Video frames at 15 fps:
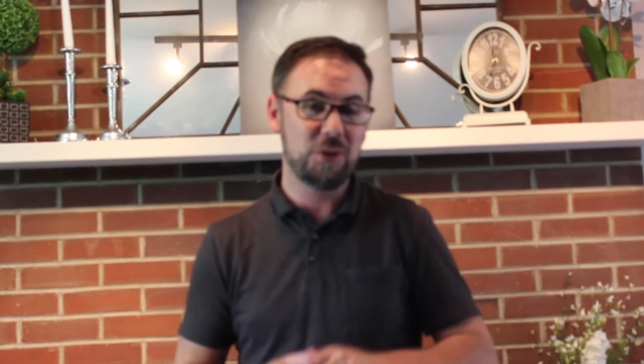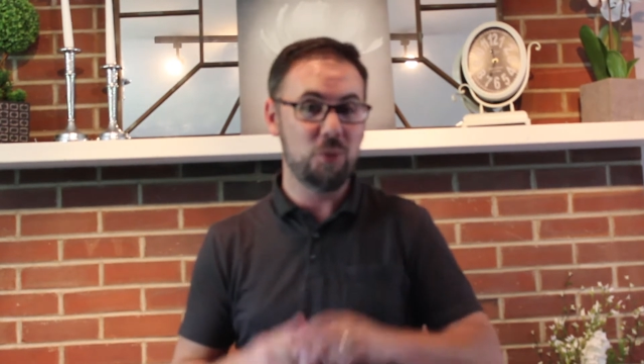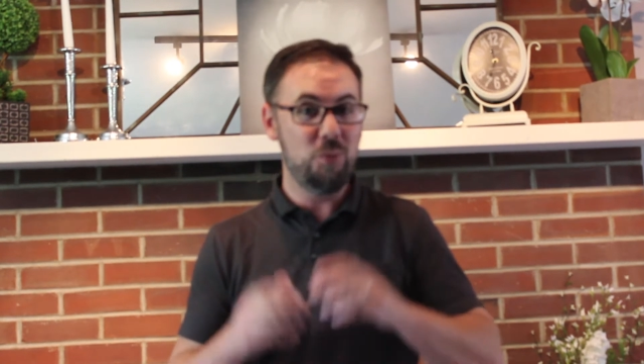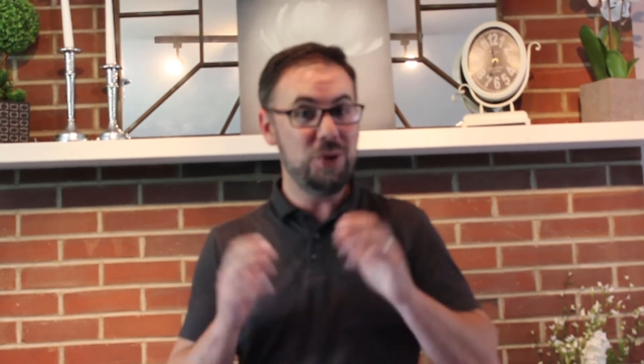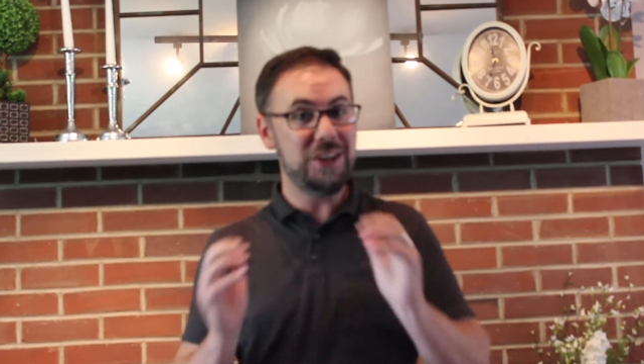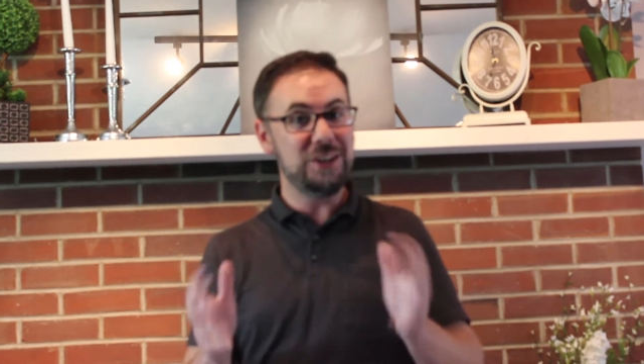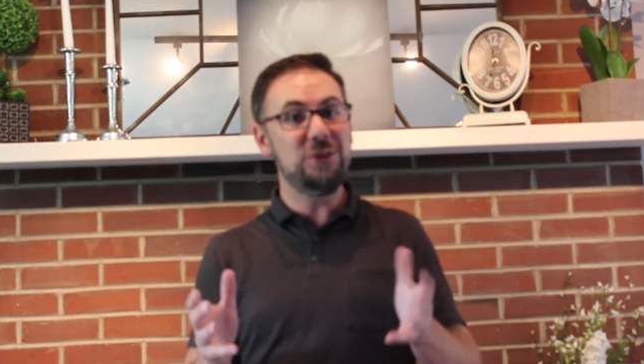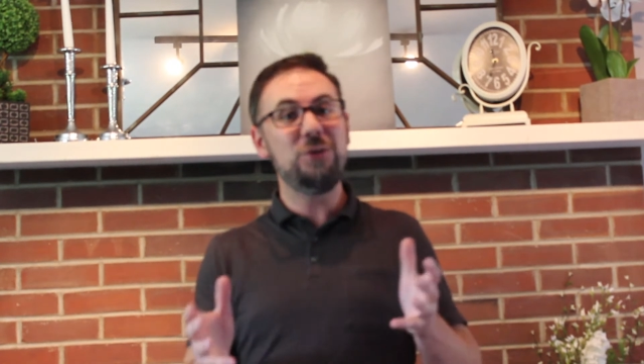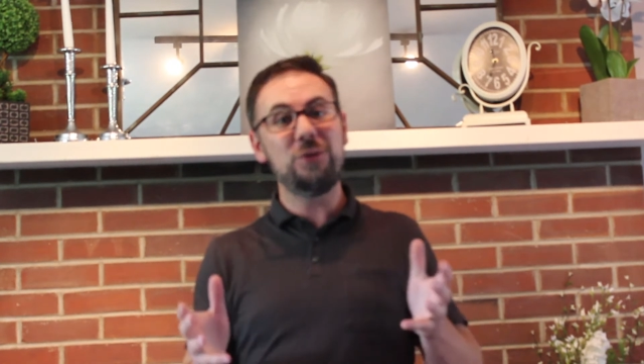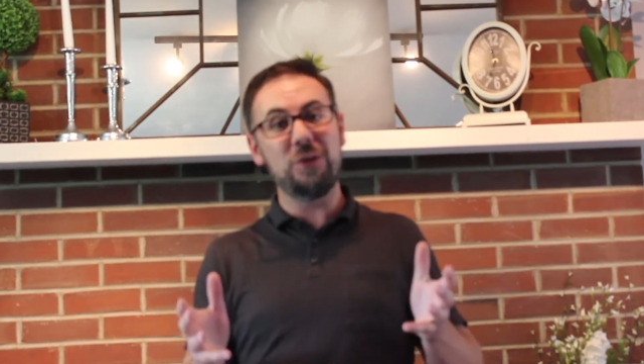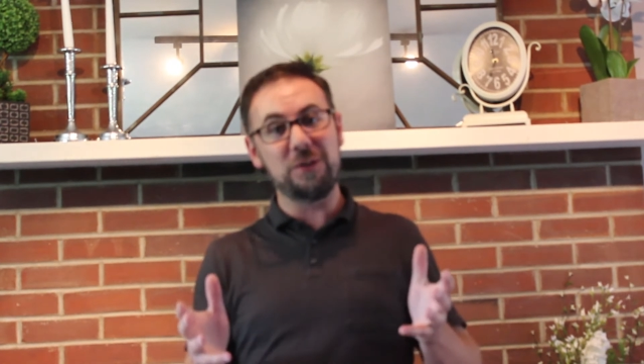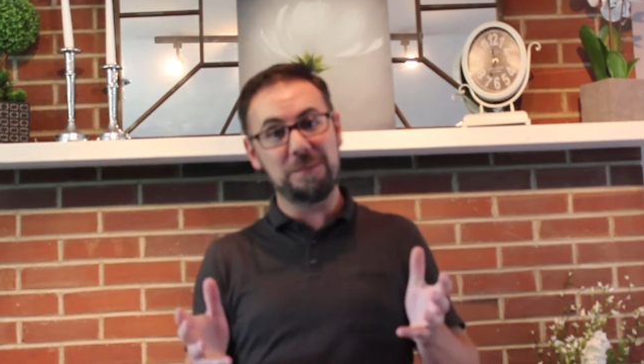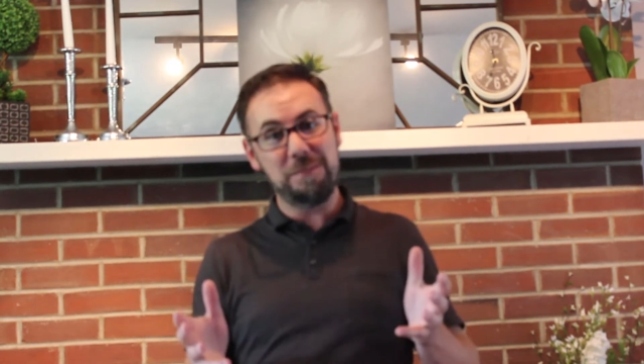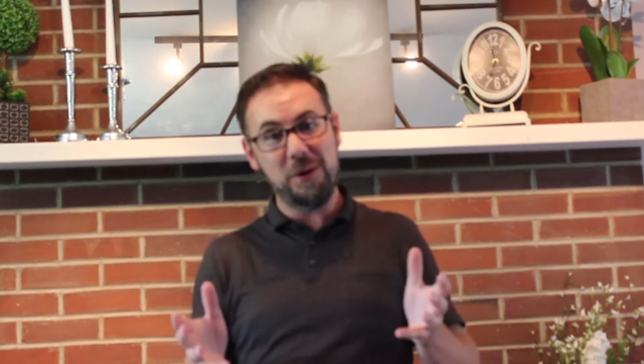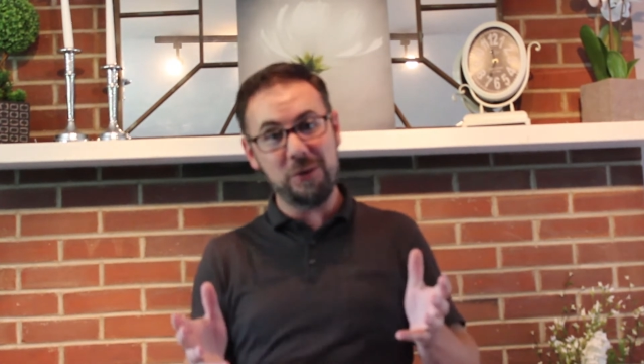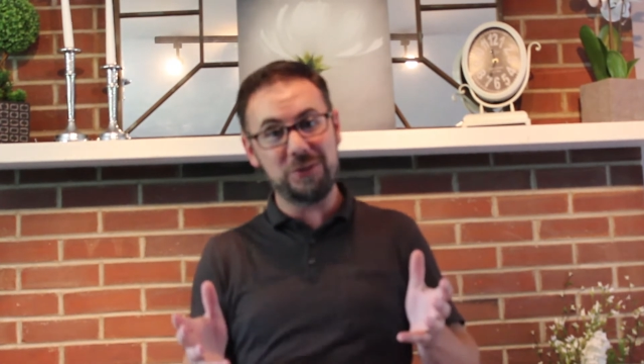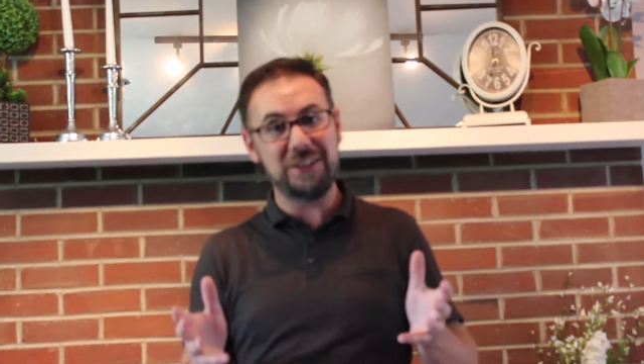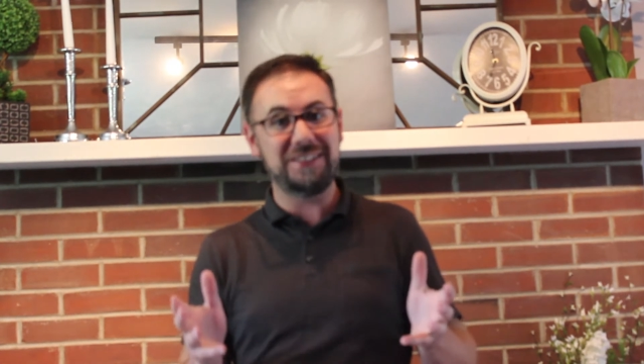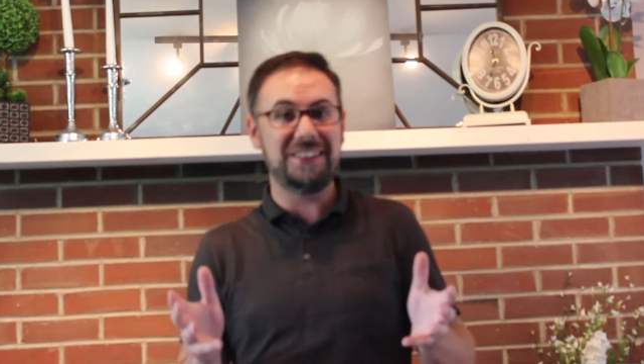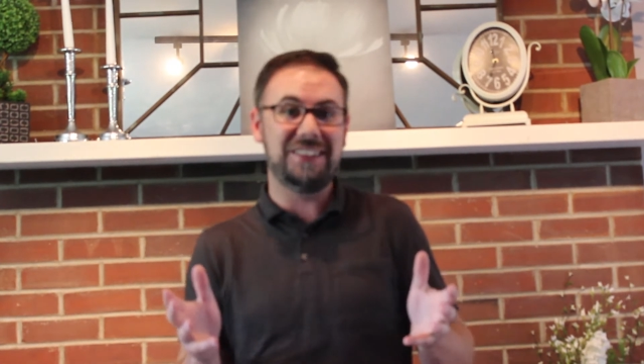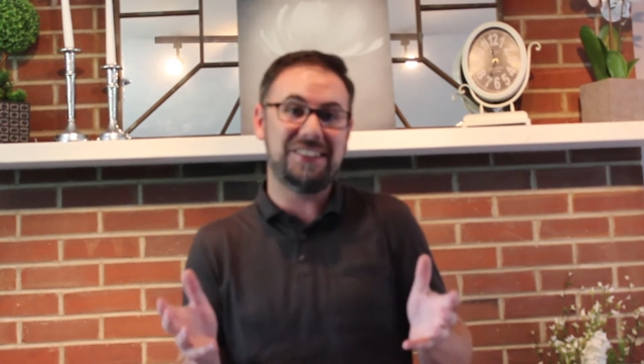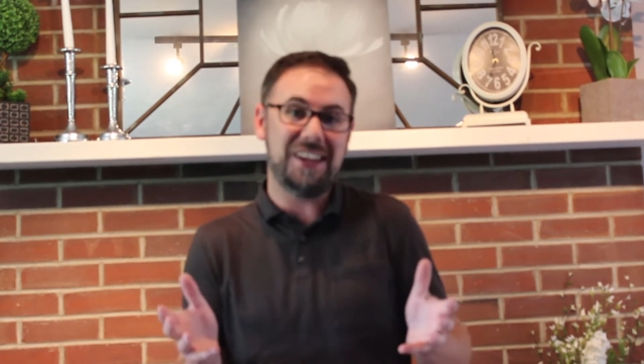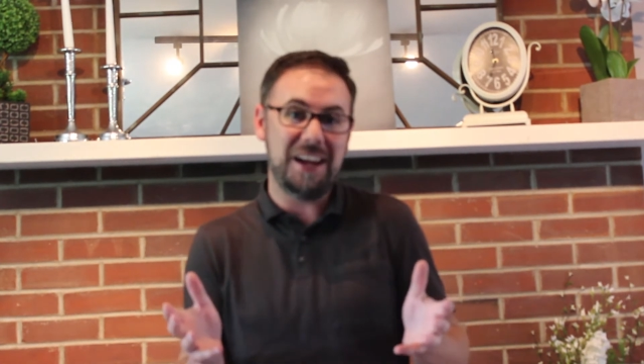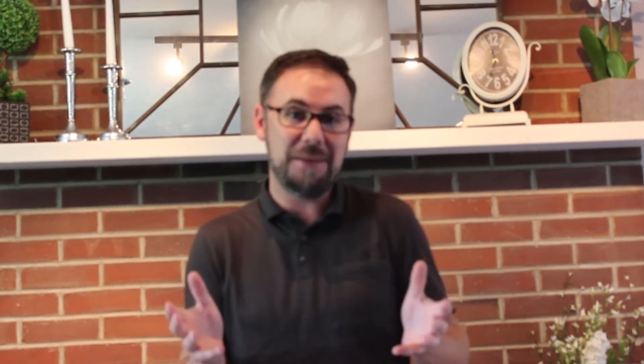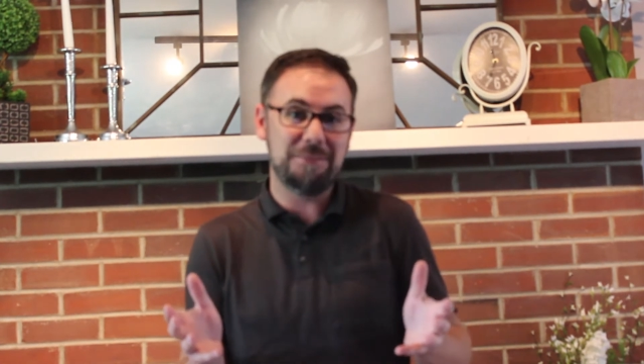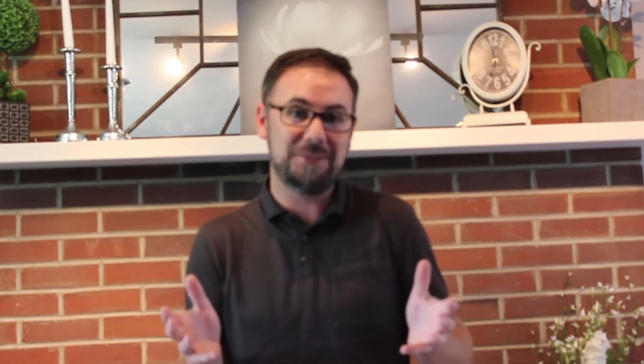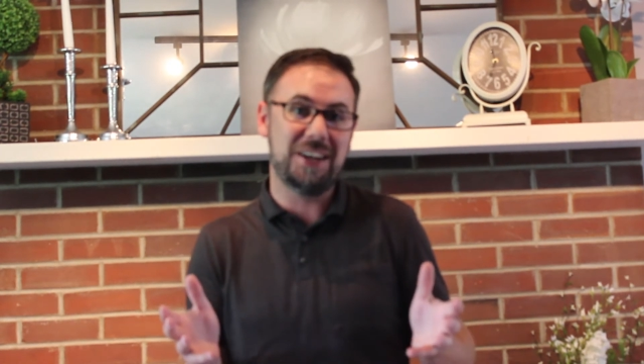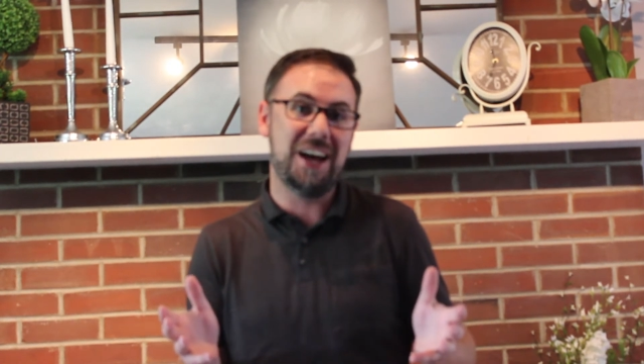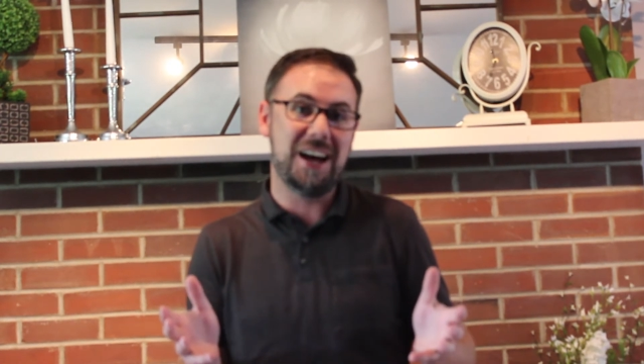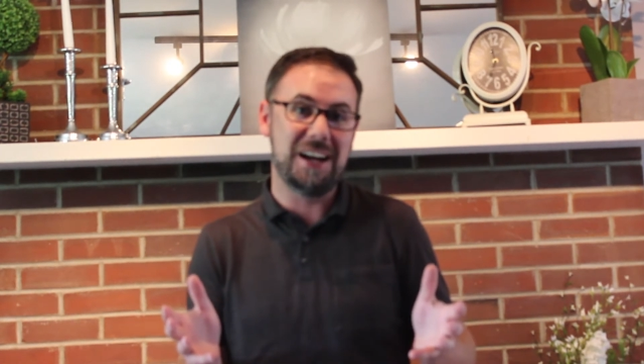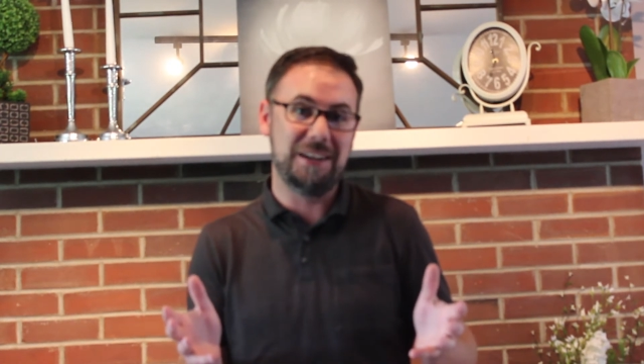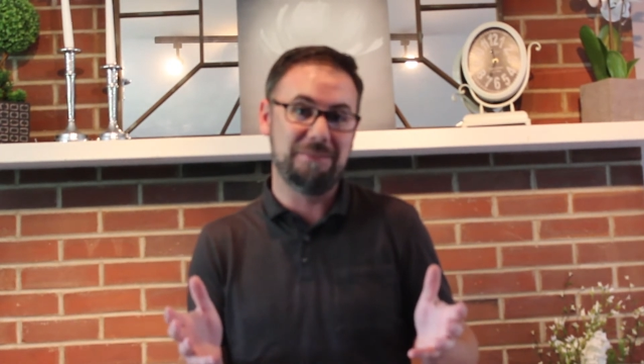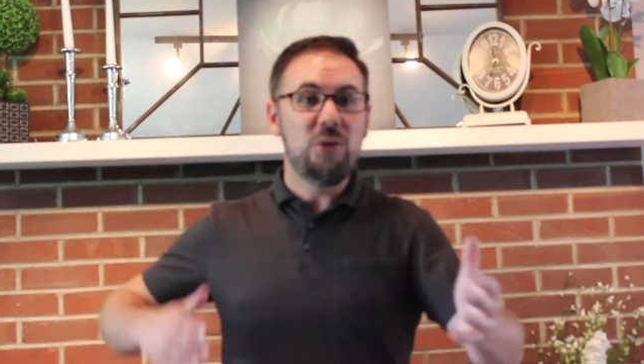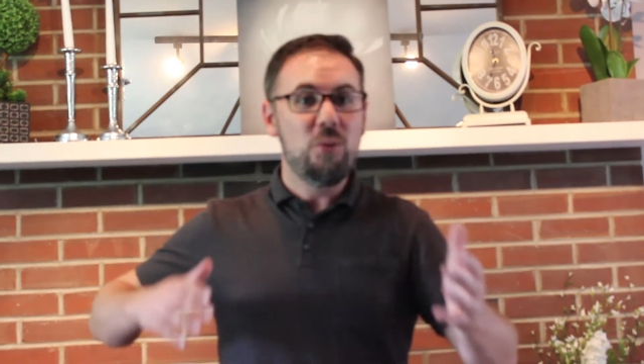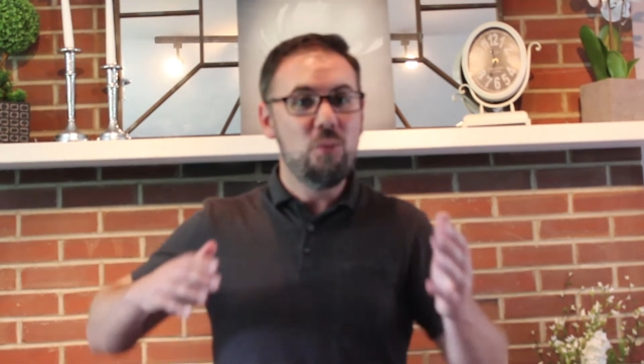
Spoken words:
We can do those both at the same time.